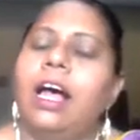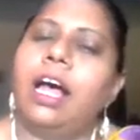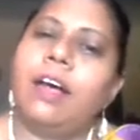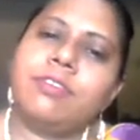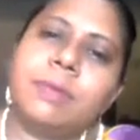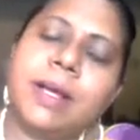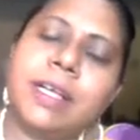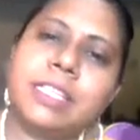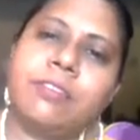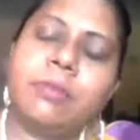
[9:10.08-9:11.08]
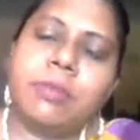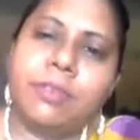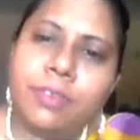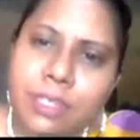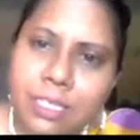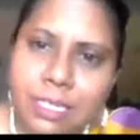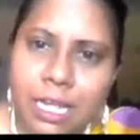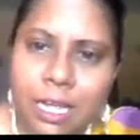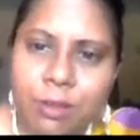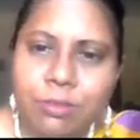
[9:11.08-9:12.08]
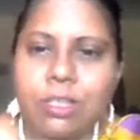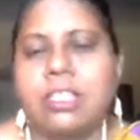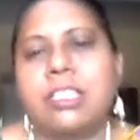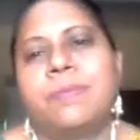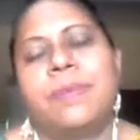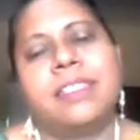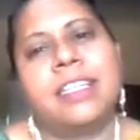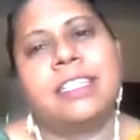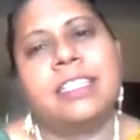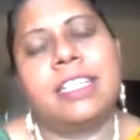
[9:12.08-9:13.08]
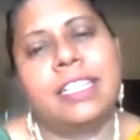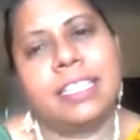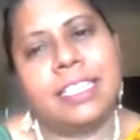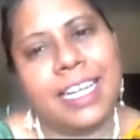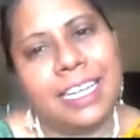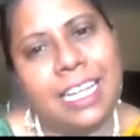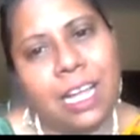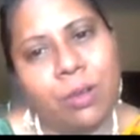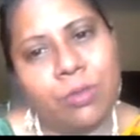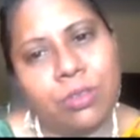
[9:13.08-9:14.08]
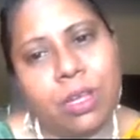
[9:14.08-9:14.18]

After passing from the first house, it is presented in the second house,